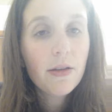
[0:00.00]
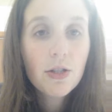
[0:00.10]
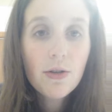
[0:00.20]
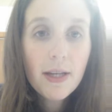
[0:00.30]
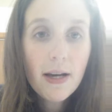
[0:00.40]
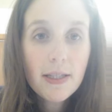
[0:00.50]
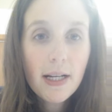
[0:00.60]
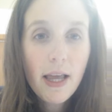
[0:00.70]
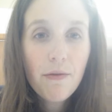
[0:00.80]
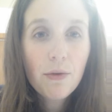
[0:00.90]
The
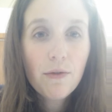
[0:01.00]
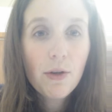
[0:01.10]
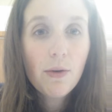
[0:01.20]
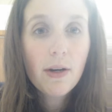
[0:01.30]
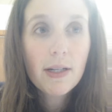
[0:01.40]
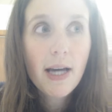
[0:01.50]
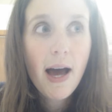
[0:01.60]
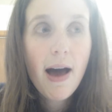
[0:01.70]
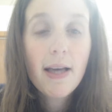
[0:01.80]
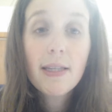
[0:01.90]
2011 review looked
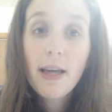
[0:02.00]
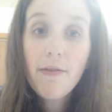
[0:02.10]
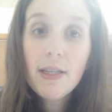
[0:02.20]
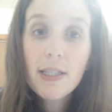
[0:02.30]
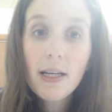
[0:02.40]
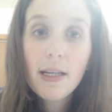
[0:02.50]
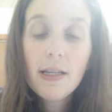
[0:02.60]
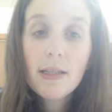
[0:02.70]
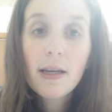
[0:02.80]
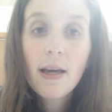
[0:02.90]
at 7
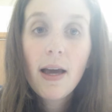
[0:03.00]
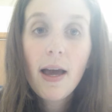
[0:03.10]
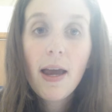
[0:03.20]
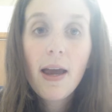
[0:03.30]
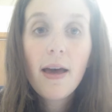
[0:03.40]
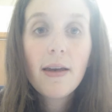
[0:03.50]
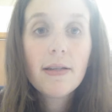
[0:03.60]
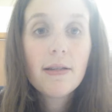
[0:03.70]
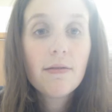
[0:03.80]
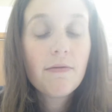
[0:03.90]
studies
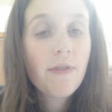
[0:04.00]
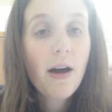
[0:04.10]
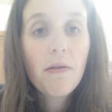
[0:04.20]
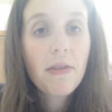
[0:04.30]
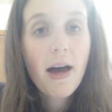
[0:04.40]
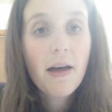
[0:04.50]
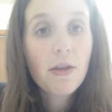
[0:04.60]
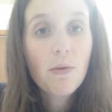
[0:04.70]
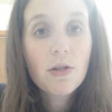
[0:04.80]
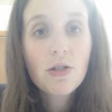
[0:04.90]
and found that
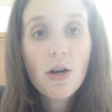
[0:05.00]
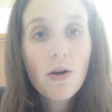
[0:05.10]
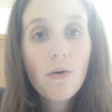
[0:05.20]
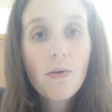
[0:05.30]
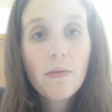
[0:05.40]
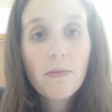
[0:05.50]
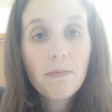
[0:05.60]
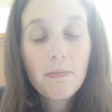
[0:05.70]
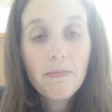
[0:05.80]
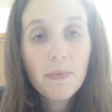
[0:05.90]
there was
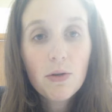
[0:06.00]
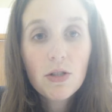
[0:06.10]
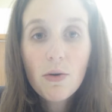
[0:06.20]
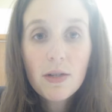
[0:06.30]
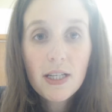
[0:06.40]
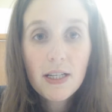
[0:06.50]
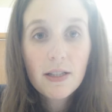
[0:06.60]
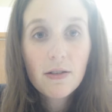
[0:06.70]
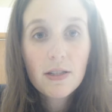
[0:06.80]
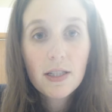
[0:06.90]
no
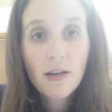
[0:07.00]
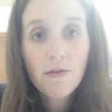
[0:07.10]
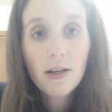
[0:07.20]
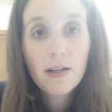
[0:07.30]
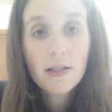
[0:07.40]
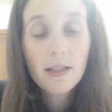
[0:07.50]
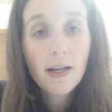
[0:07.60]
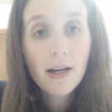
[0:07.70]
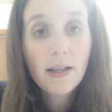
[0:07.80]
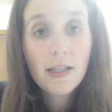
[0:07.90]
statistical
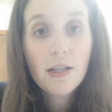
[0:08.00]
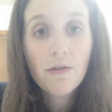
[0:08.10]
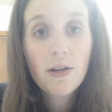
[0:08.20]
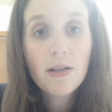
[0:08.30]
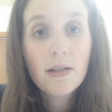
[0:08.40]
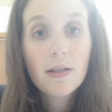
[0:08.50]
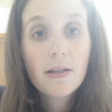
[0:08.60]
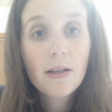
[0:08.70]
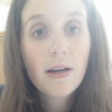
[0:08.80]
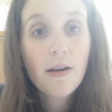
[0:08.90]
significantly
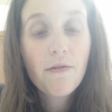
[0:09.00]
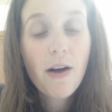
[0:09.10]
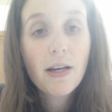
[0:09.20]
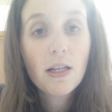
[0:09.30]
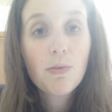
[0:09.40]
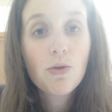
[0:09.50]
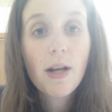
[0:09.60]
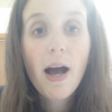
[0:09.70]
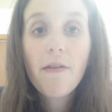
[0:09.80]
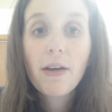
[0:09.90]
different findings
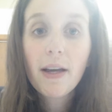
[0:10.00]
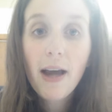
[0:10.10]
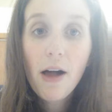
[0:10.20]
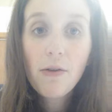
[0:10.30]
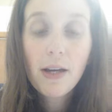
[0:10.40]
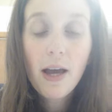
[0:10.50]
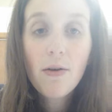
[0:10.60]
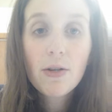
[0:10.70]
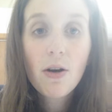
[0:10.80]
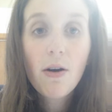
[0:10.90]
between having a calorie
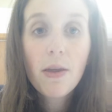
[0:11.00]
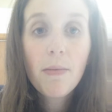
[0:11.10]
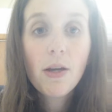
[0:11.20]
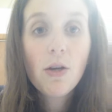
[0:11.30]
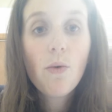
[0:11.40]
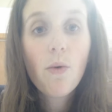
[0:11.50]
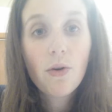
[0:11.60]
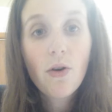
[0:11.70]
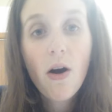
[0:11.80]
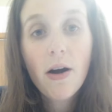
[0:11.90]
count on the menu
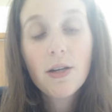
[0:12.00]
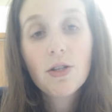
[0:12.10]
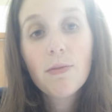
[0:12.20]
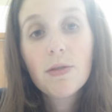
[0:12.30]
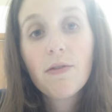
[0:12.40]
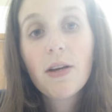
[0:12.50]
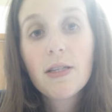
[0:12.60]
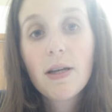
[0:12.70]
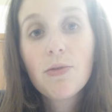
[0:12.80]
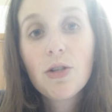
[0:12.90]
or not in terms of
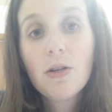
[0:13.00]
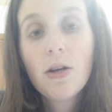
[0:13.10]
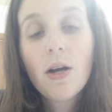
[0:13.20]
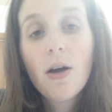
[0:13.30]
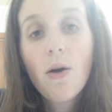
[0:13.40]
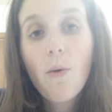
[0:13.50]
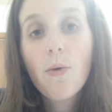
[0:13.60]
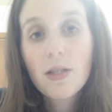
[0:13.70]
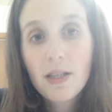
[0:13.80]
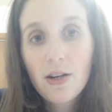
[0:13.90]
consumption
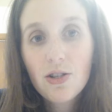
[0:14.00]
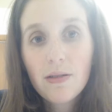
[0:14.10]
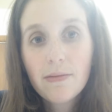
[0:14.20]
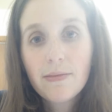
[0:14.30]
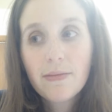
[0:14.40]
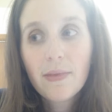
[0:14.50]
or selection.